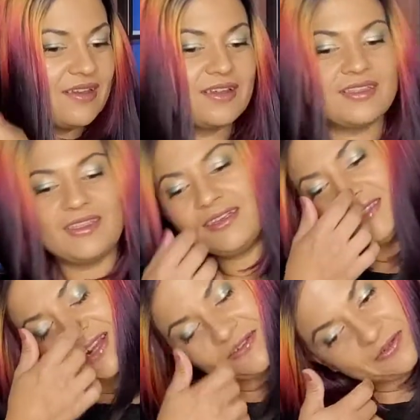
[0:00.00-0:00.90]
Things that
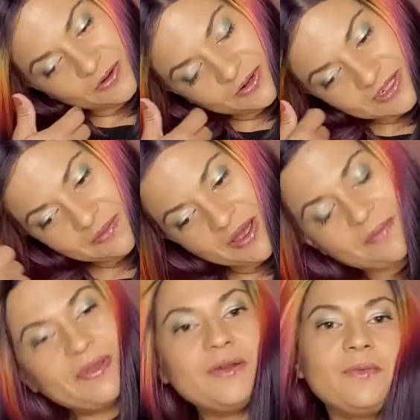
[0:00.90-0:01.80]
I've noticed about
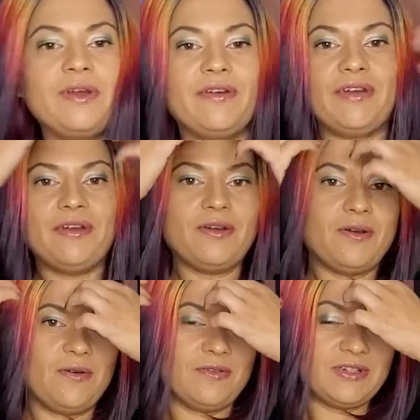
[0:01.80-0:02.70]
Ben wearing her
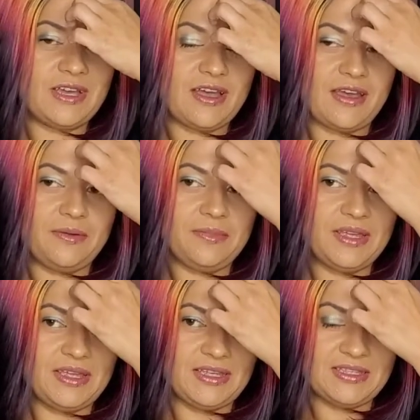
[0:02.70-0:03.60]
over time
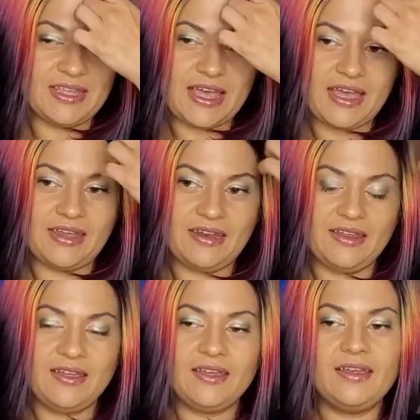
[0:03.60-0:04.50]
is that
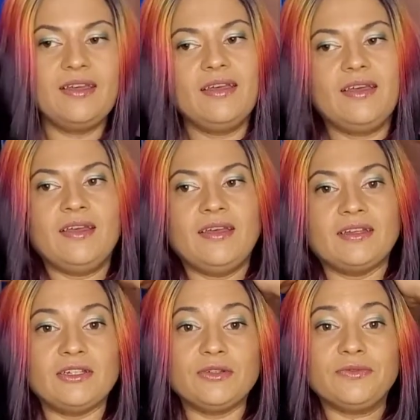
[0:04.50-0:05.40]

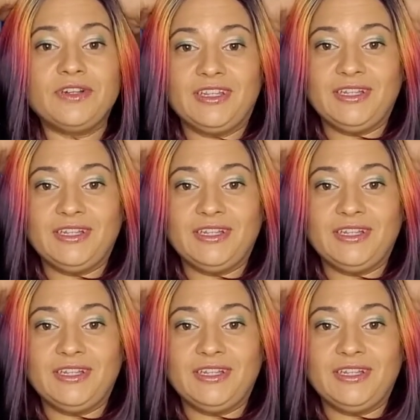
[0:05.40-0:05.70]
she's a really